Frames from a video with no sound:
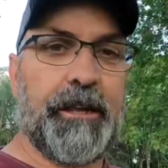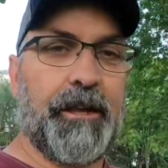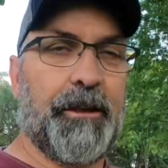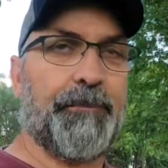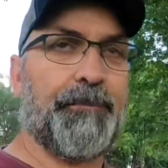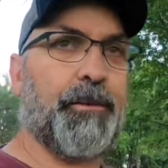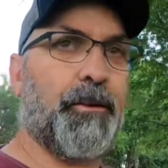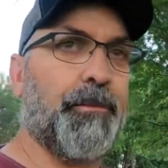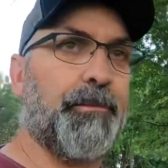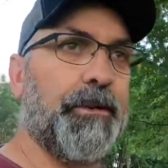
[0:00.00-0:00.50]

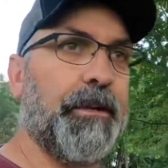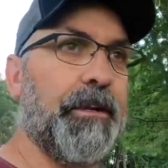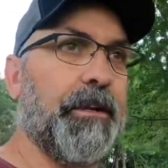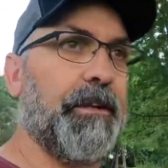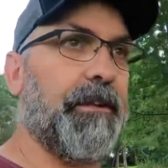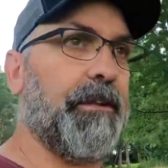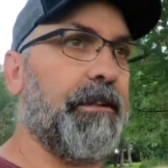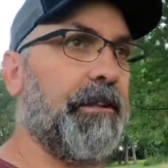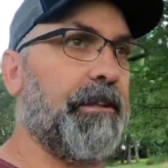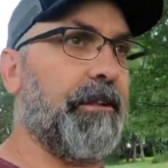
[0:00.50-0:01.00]
implement
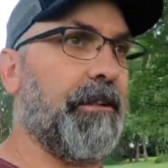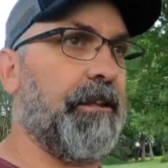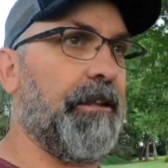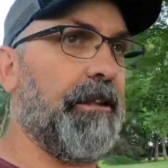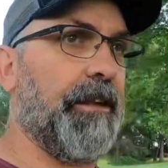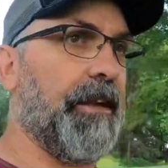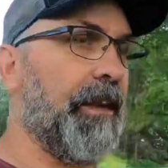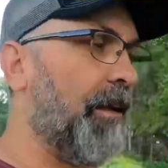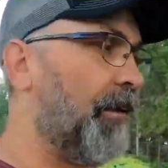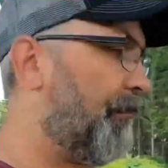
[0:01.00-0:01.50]
that
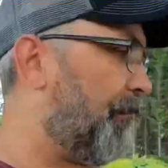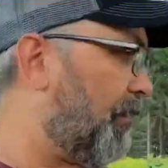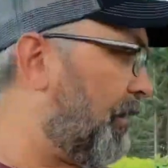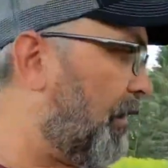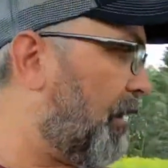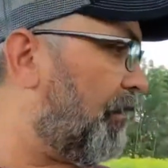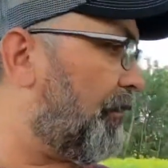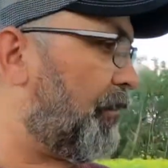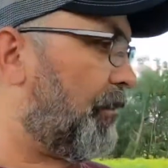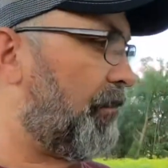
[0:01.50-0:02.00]
I have
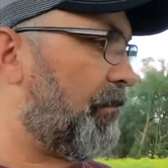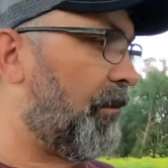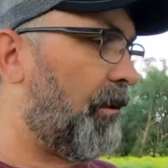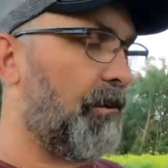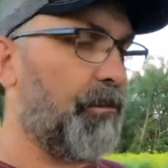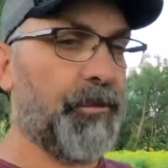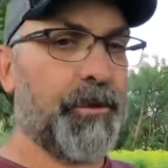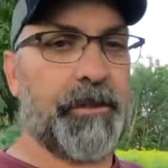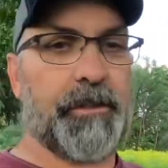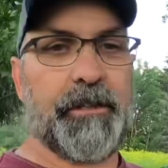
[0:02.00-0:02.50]
ever
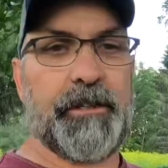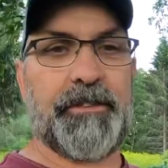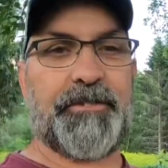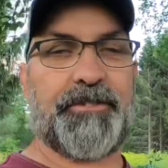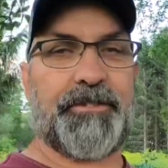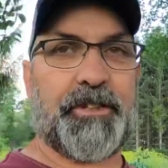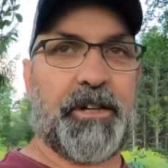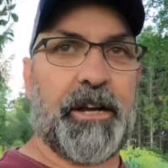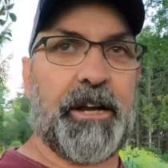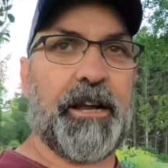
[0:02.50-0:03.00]
run with this
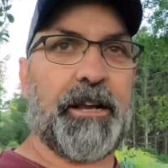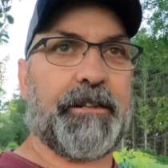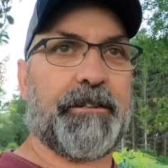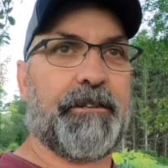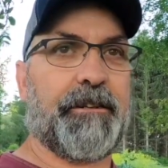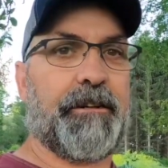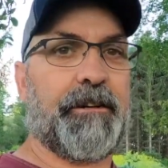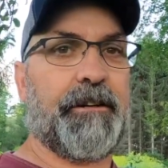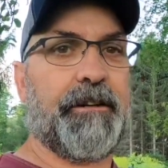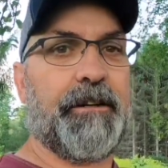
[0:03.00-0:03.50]

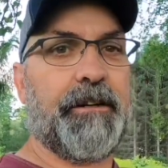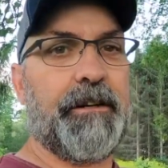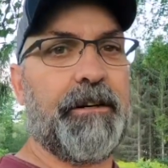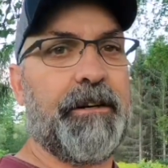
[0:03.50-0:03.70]
tractor